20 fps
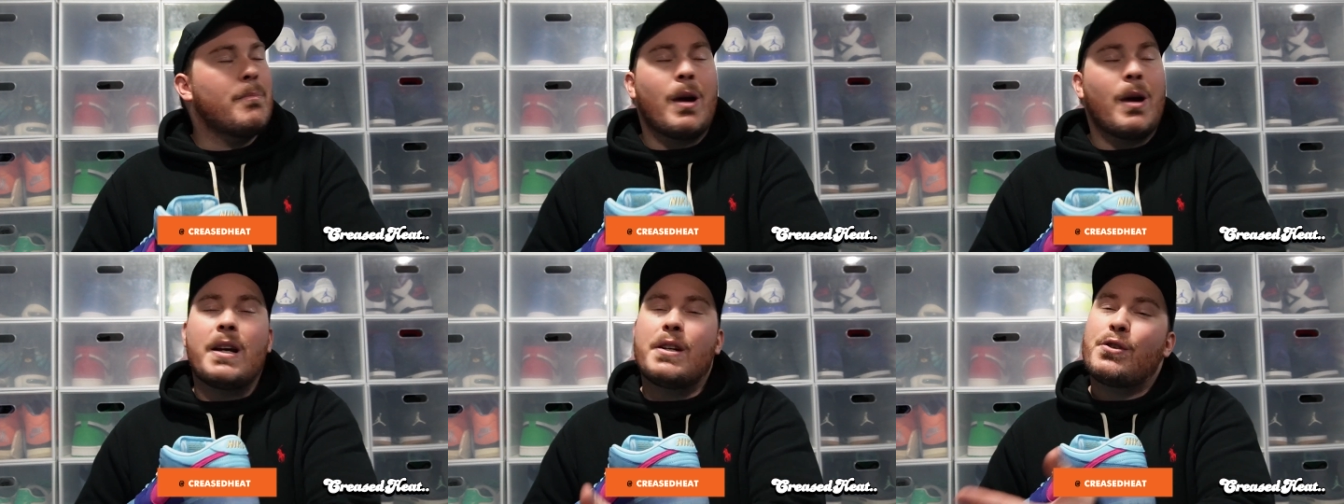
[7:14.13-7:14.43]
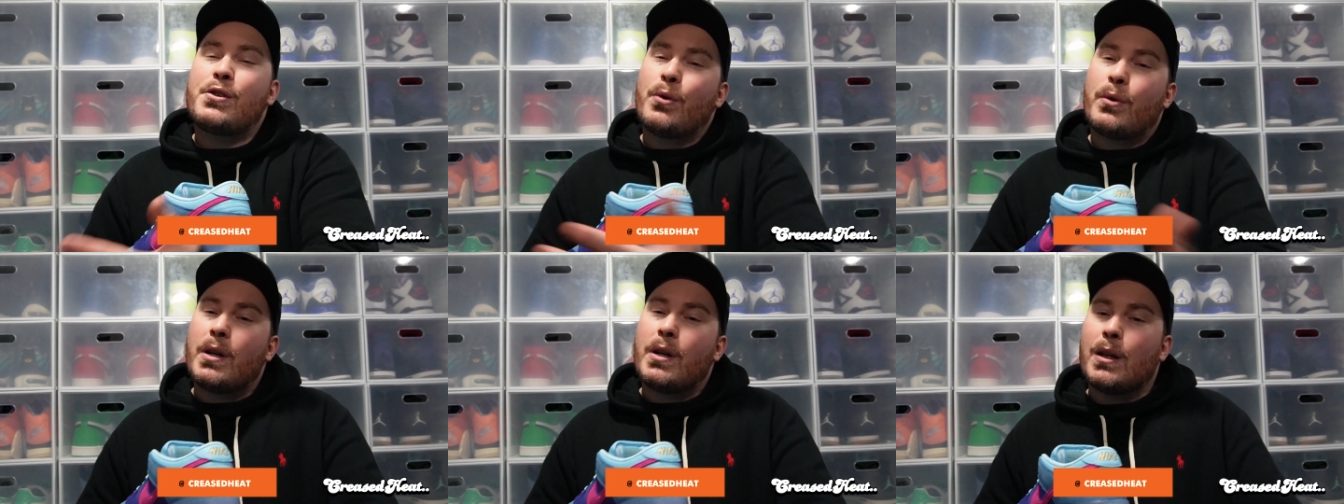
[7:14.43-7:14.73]
Make
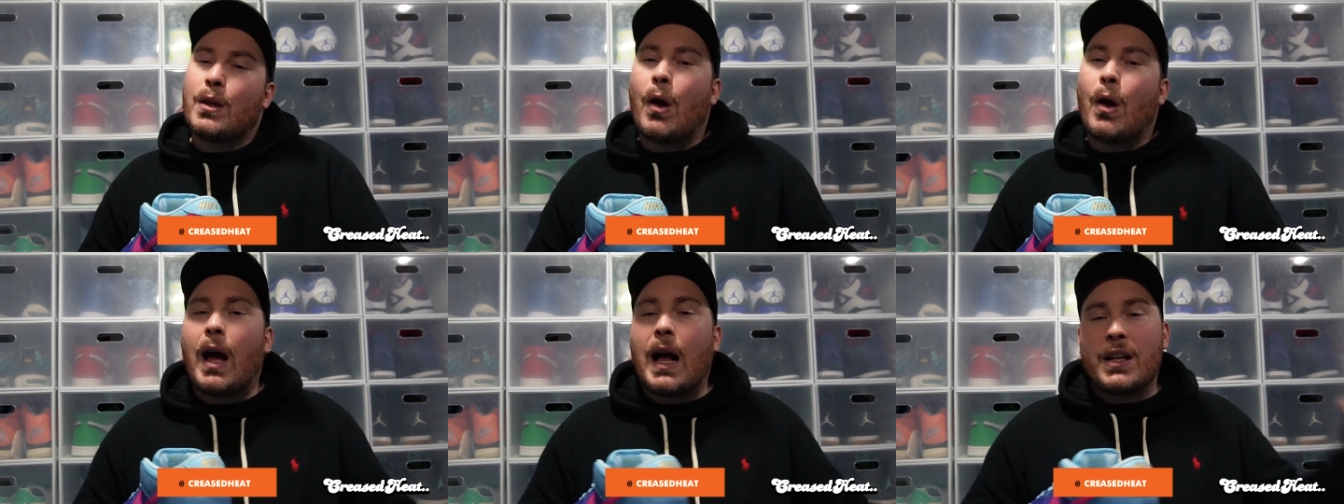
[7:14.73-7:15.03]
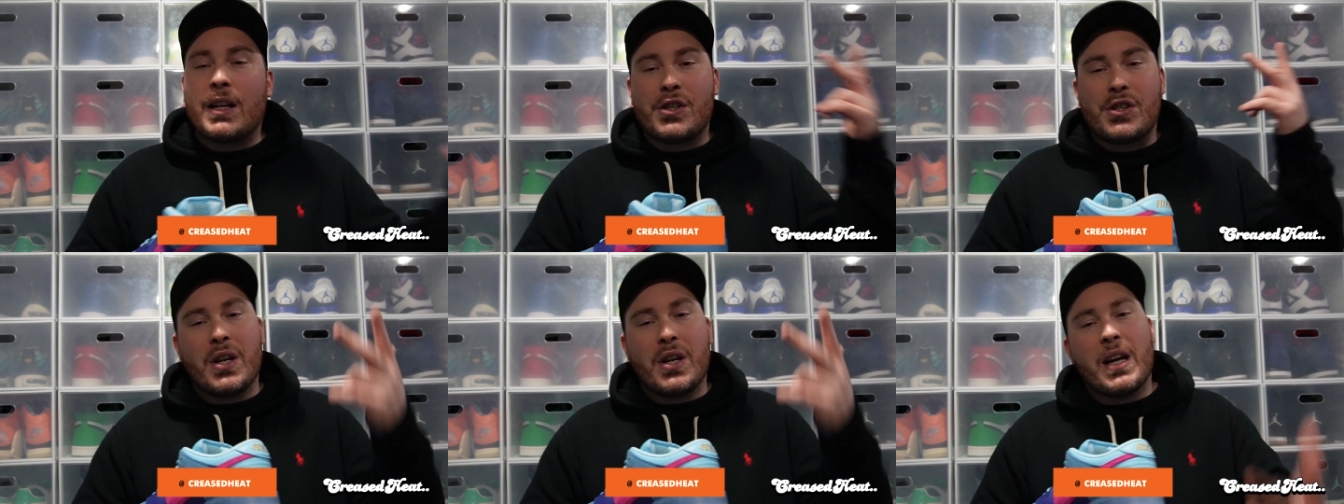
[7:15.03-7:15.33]
sure you
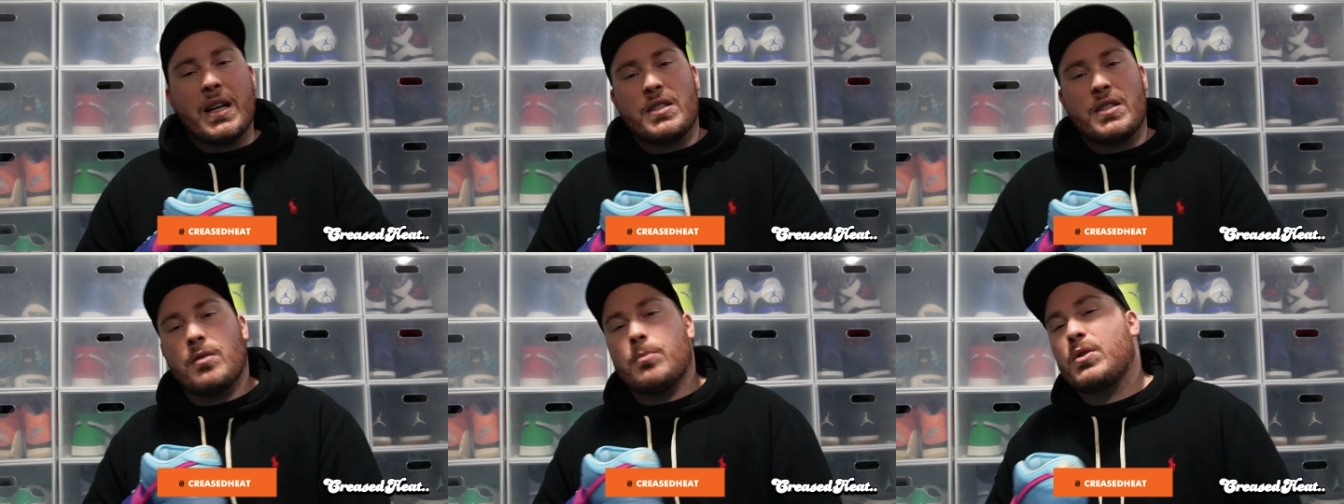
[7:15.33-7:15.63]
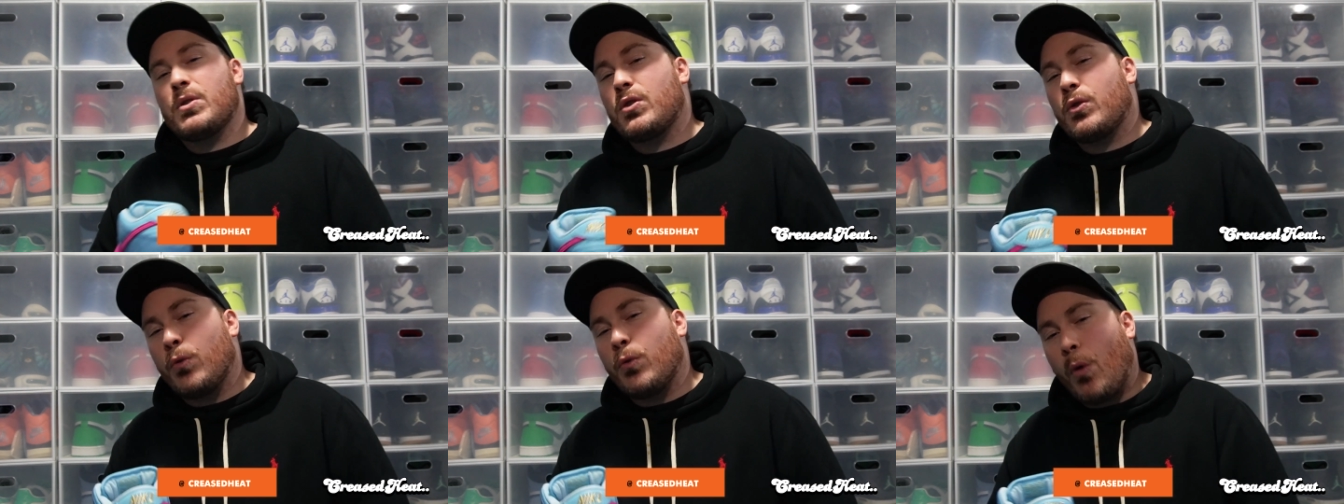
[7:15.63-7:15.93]
like, share,
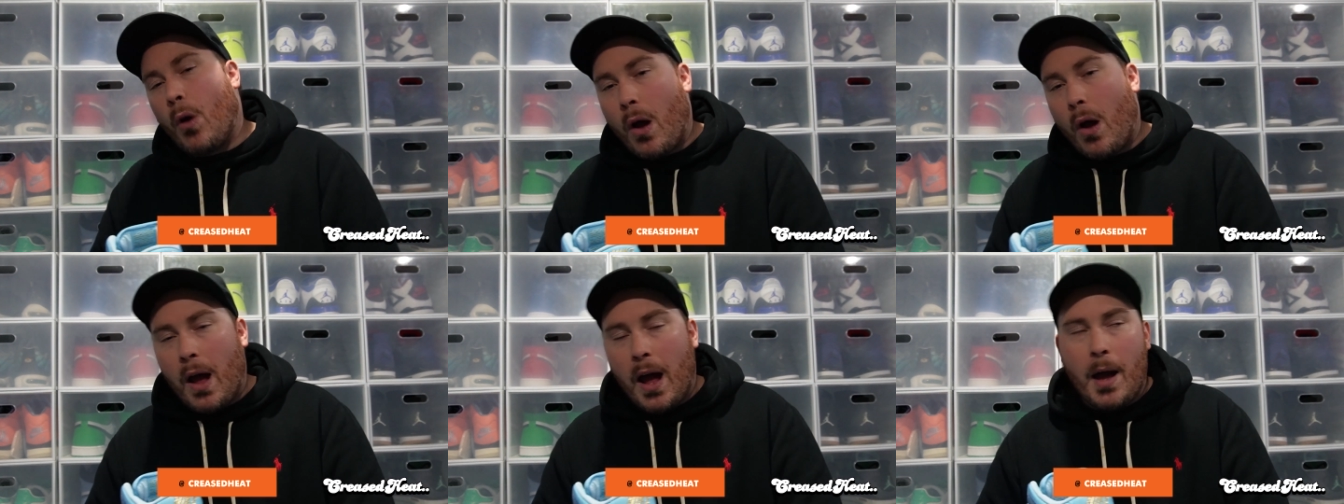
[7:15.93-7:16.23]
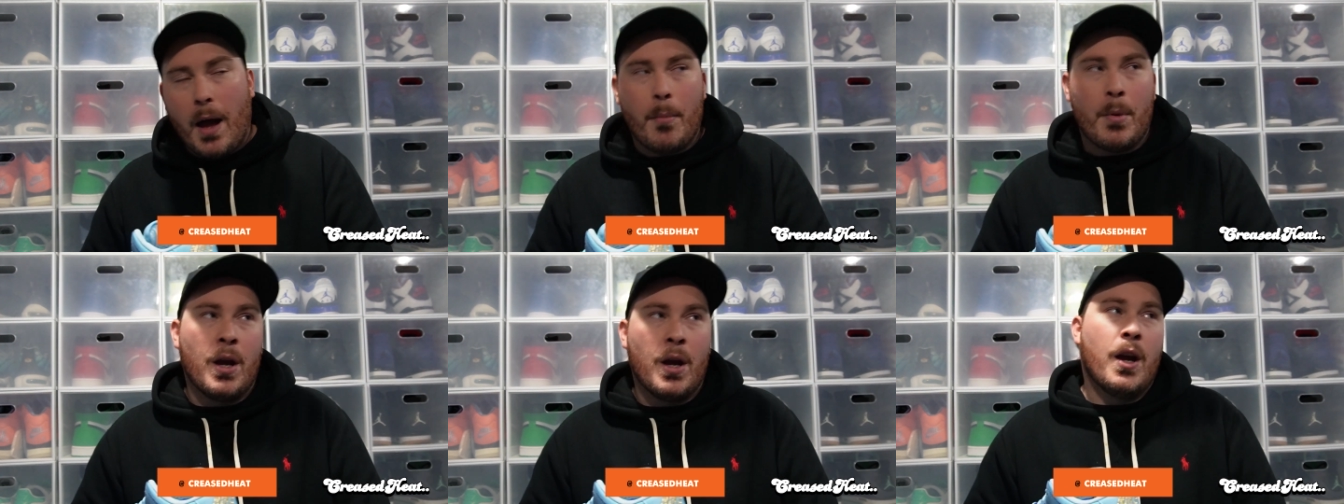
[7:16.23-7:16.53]

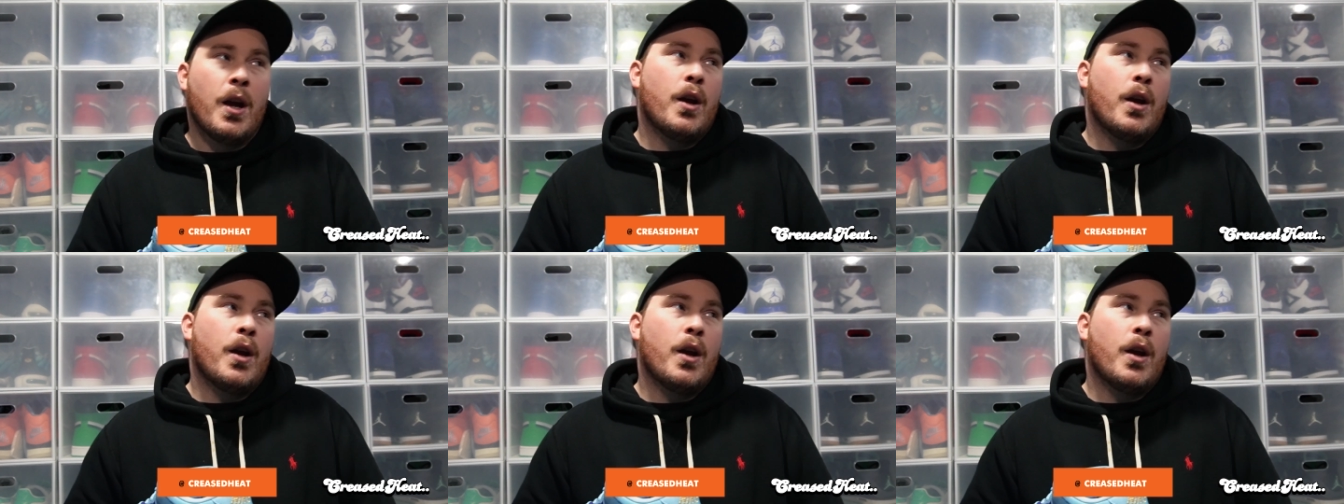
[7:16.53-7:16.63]
subscribe.